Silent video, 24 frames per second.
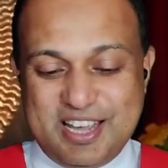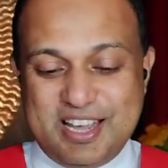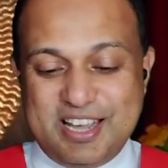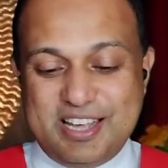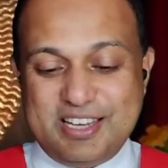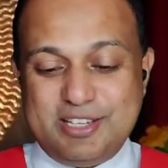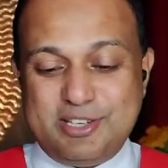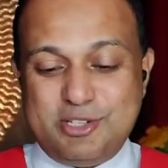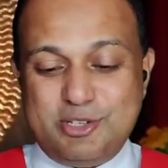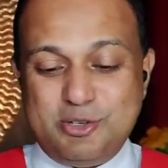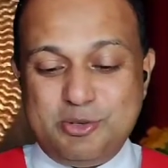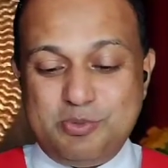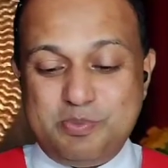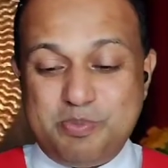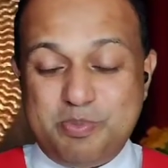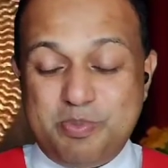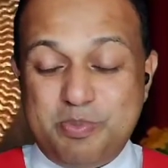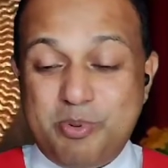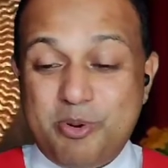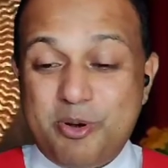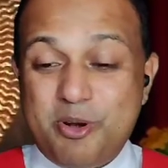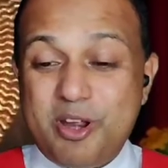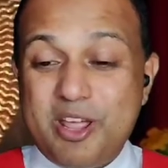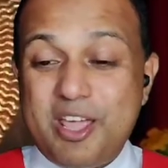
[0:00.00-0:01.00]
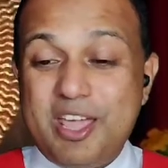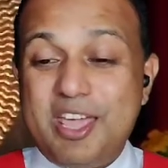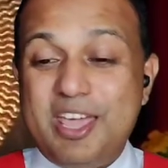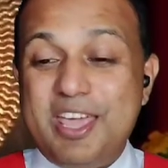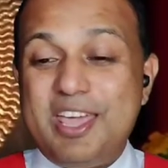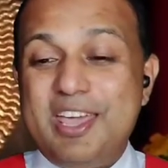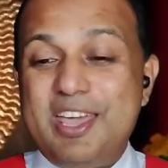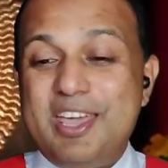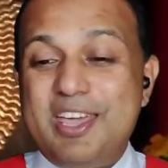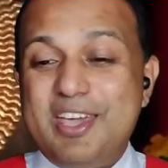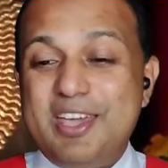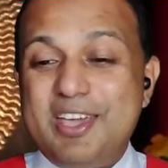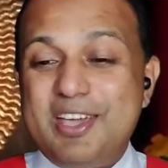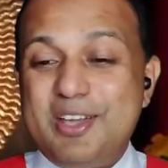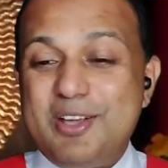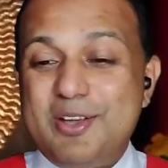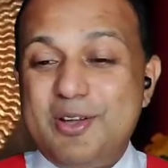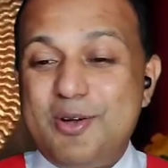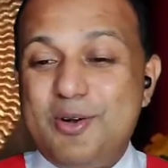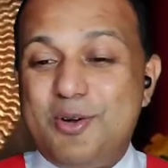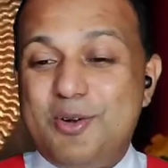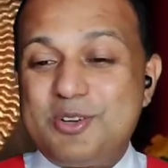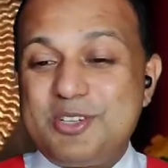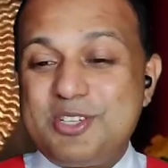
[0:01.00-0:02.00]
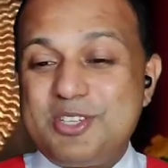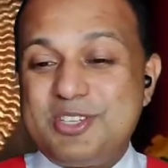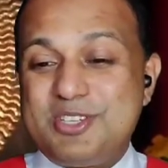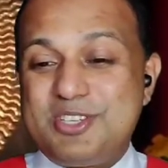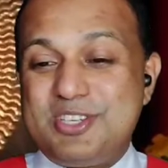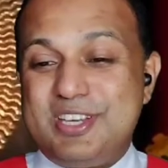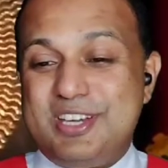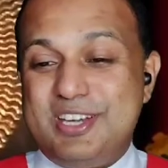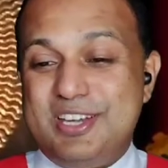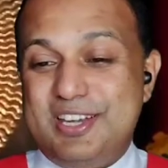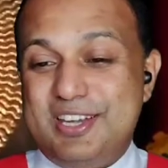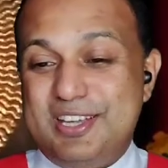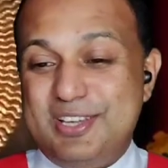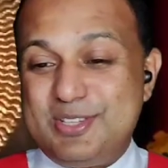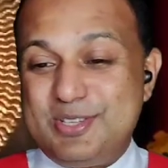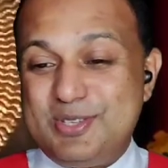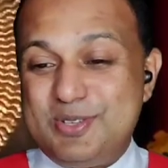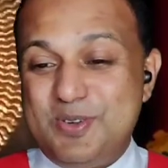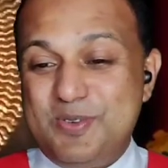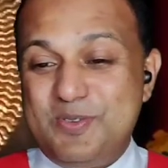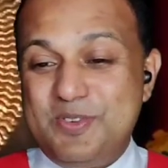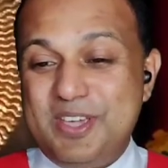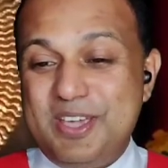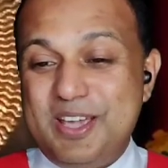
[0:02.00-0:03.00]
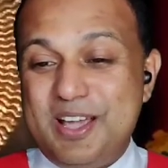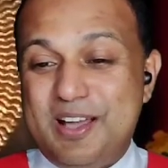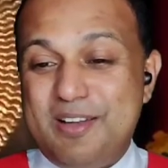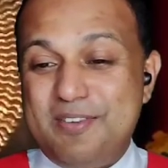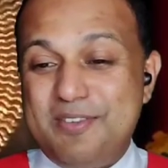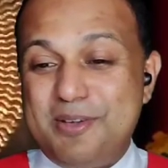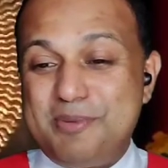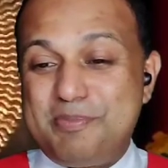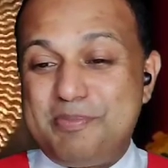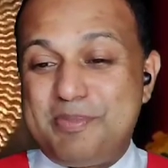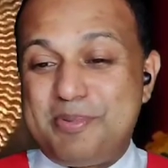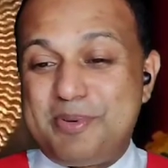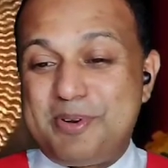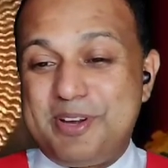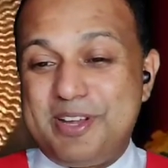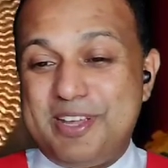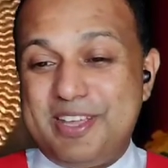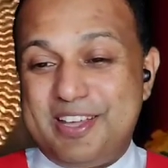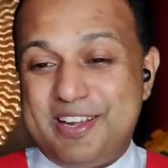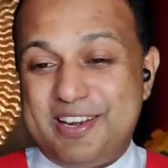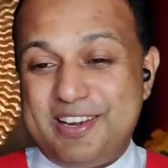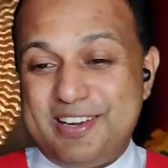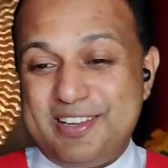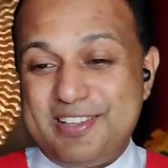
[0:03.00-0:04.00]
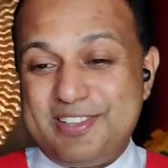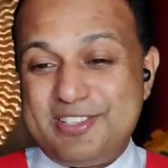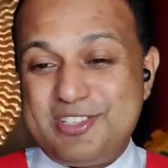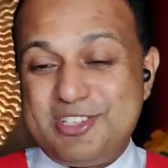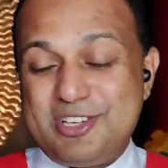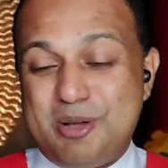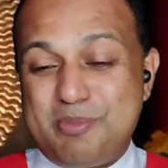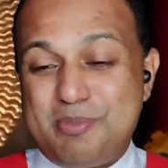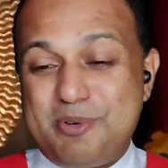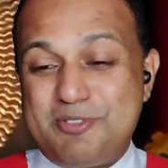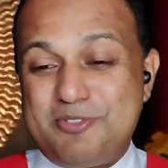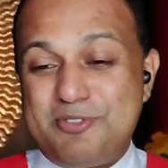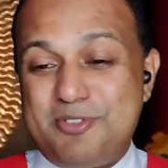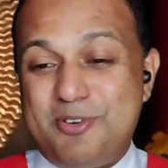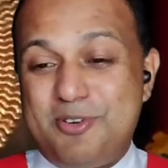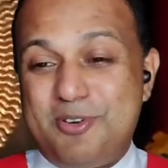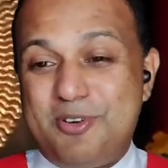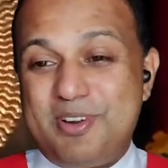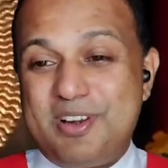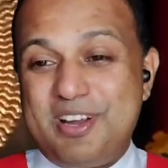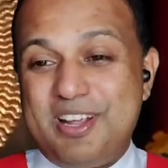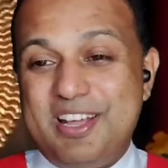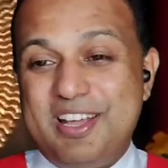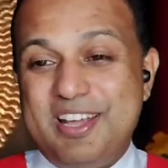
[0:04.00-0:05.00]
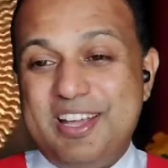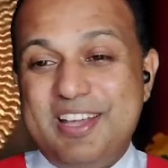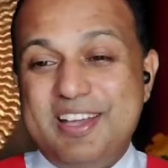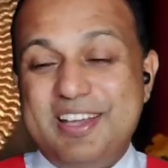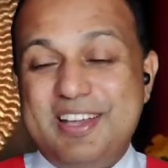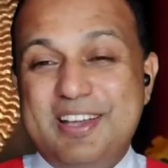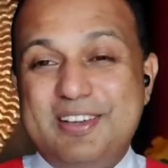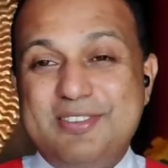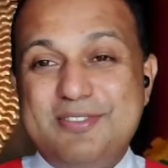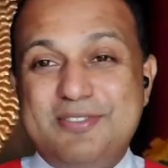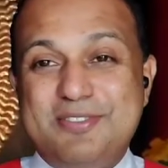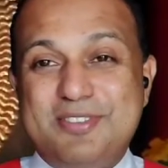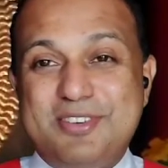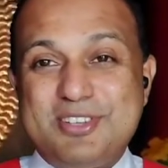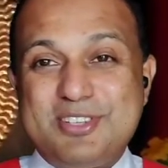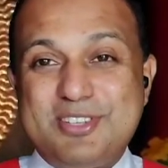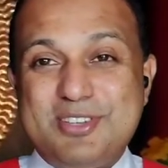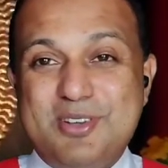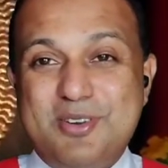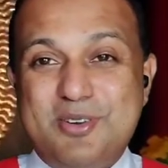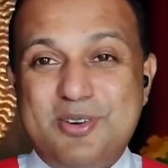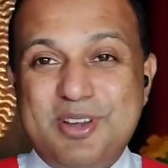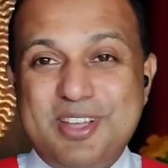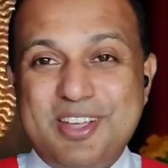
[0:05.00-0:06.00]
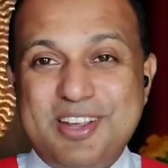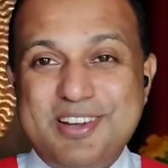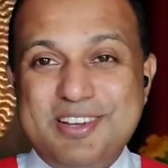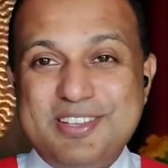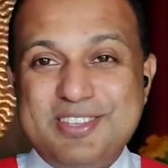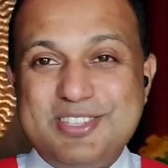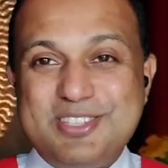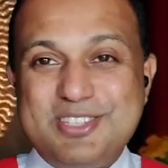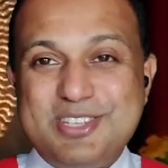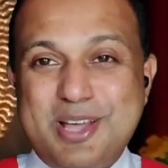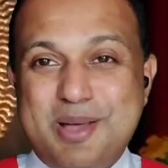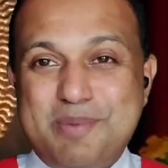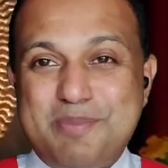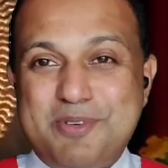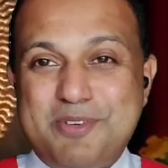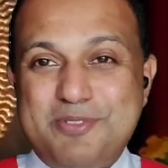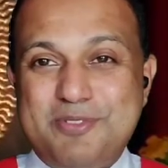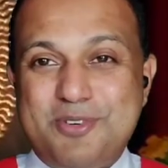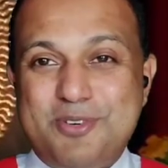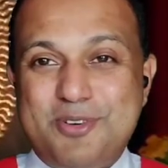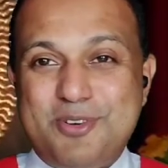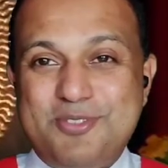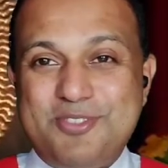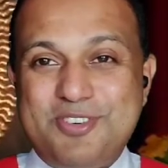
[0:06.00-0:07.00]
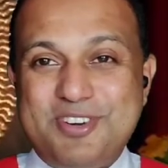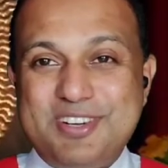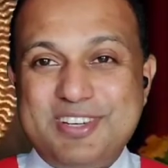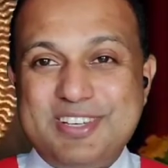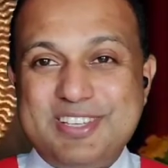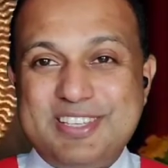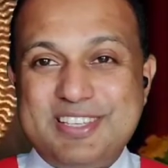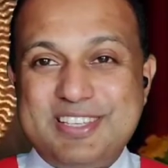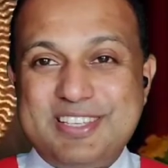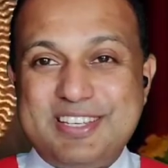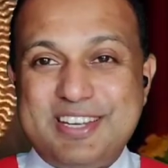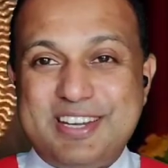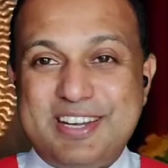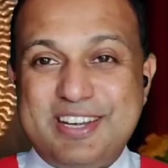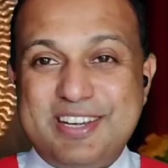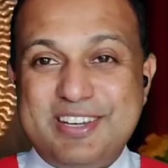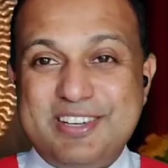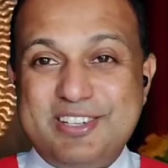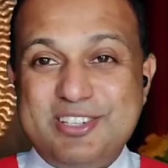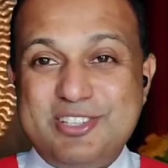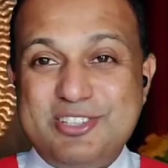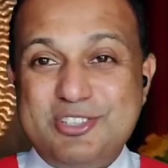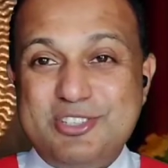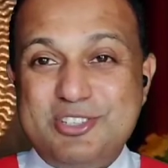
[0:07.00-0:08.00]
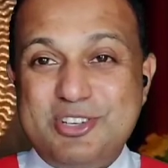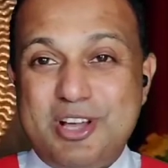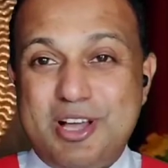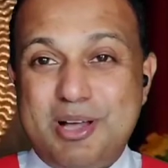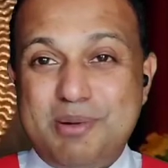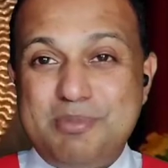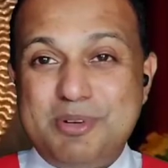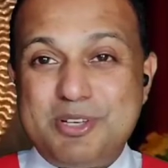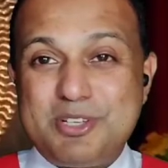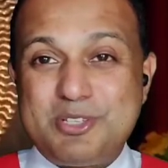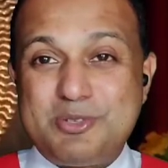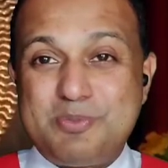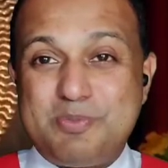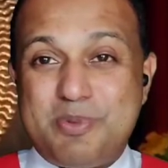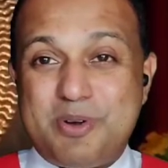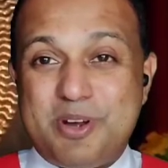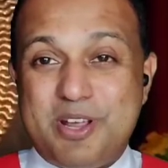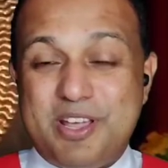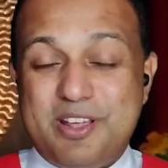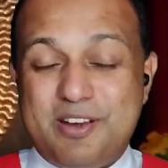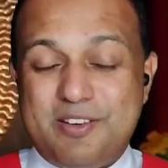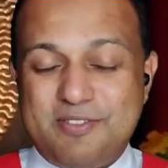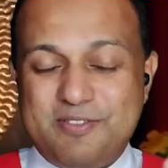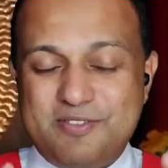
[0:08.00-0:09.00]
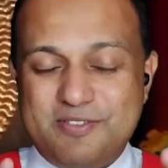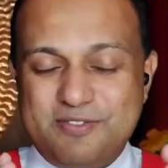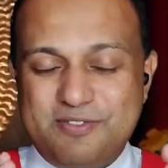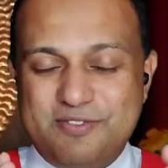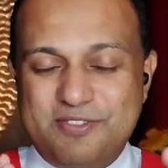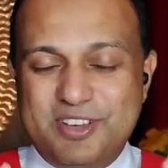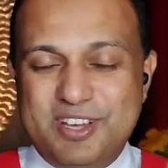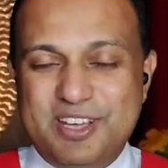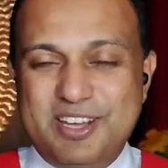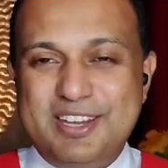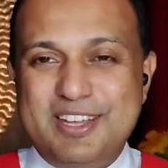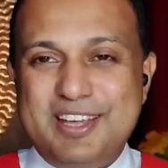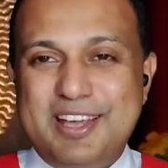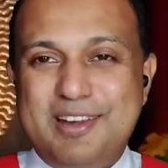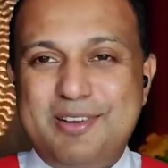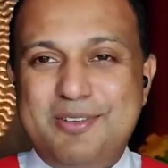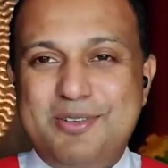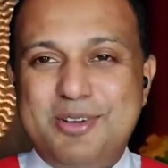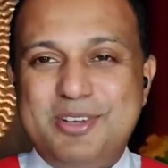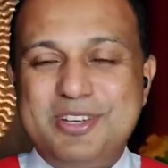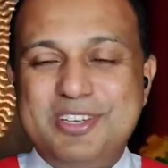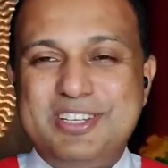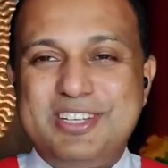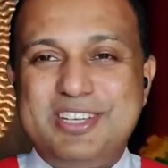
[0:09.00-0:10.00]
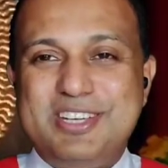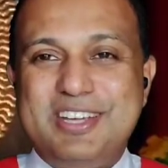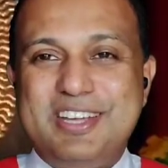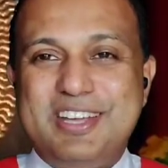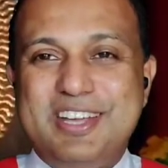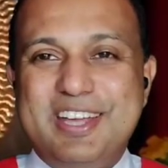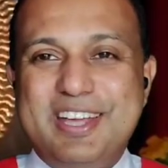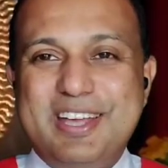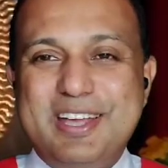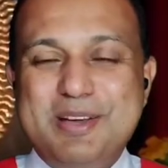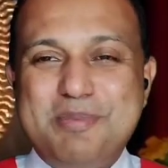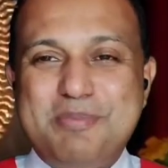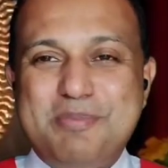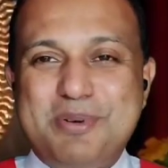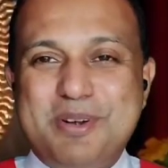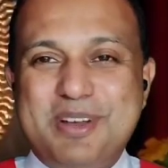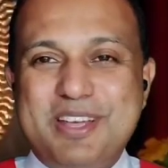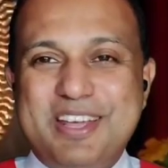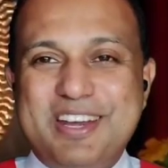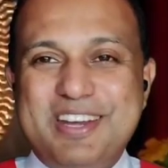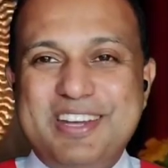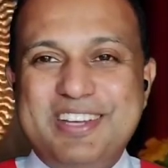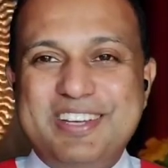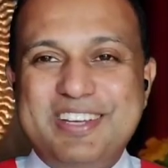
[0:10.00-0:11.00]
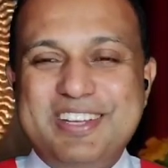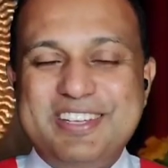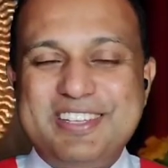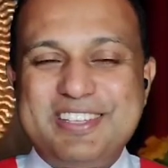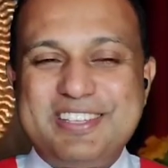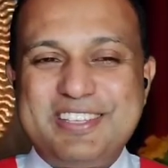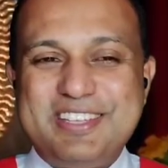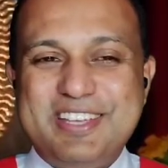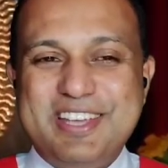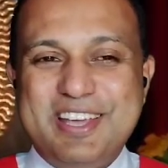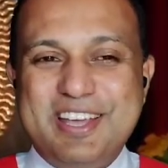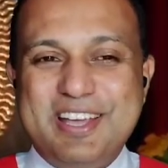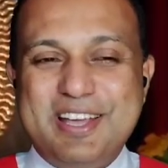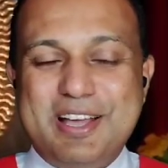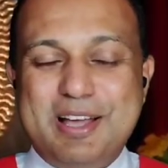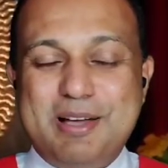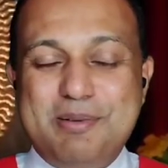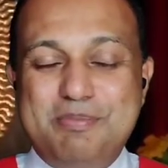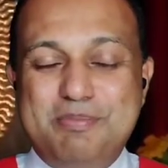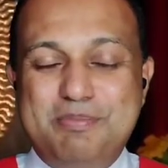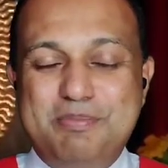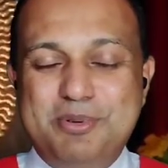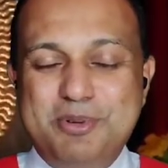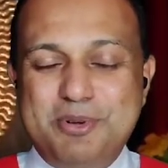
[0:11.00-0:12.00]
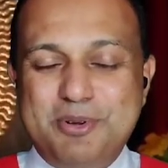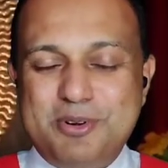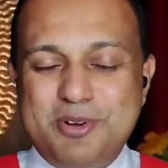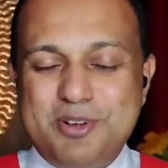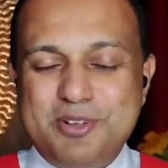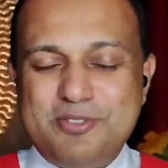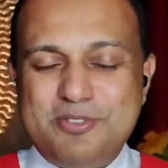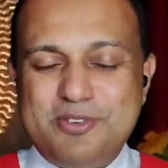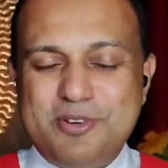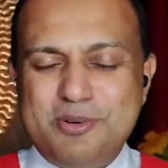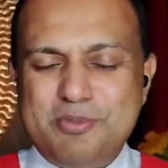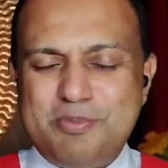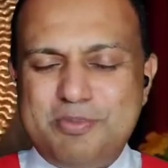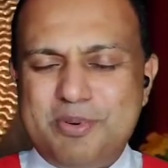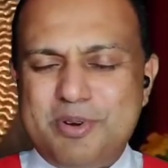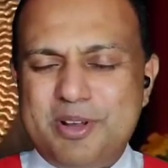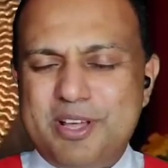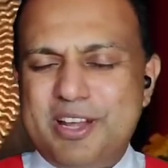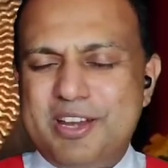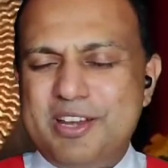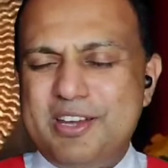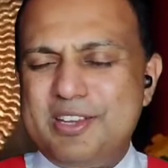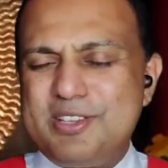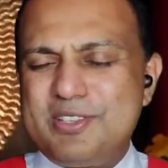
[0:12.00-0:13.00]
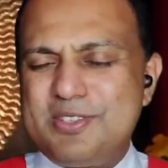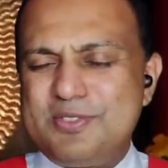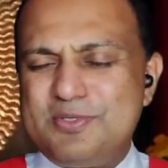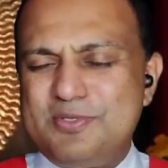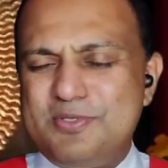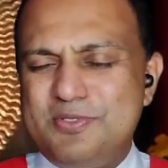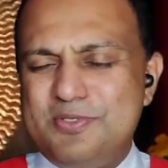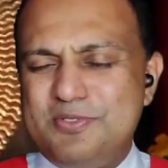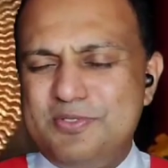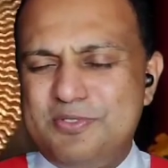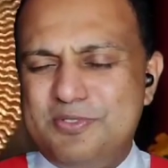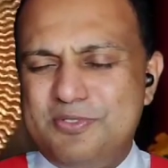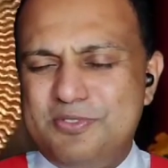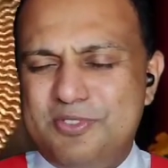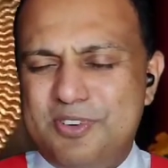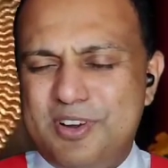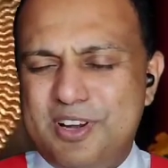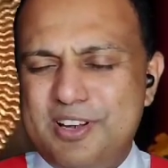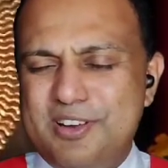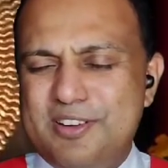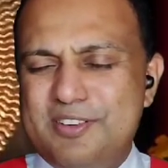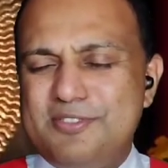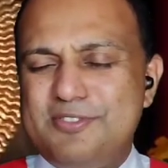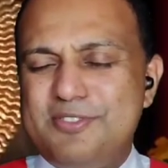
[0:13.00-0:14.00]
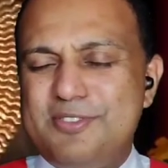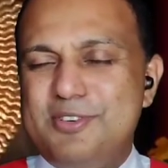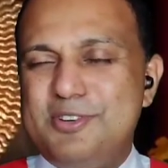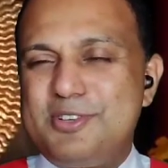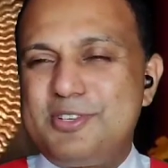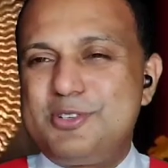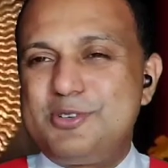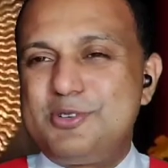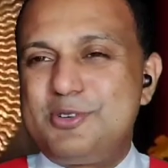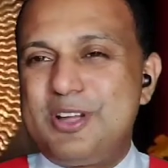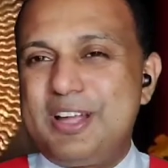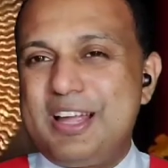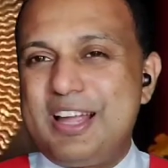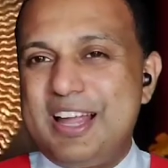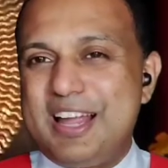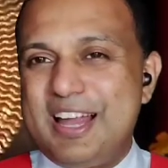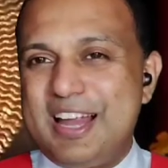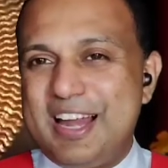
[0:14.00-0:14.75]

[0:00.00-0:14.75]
and to pray constantly. So we have a prayer, chapter 4, 1 Chronicles chapter 4, verse 10, Jabez prayer. Very anointing prayer it is, a beautiful prayer. It is wonderful to